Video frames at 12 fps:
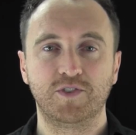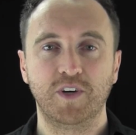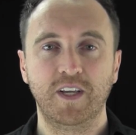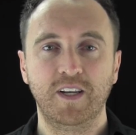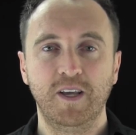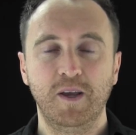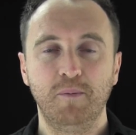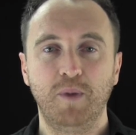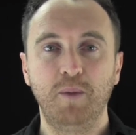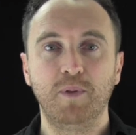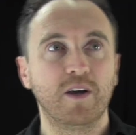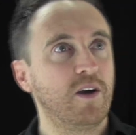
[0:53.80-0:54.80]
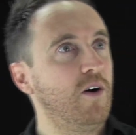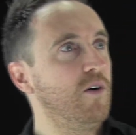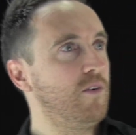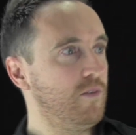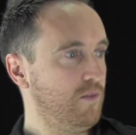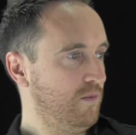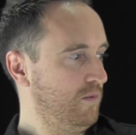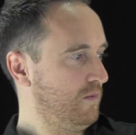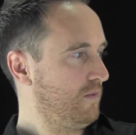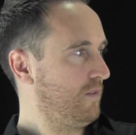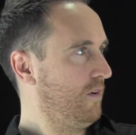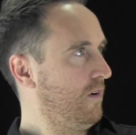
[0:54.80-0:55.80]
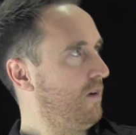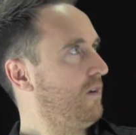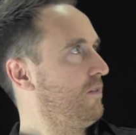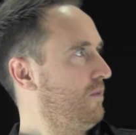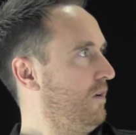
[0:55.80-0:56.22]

street, people aren't going, oh, oh,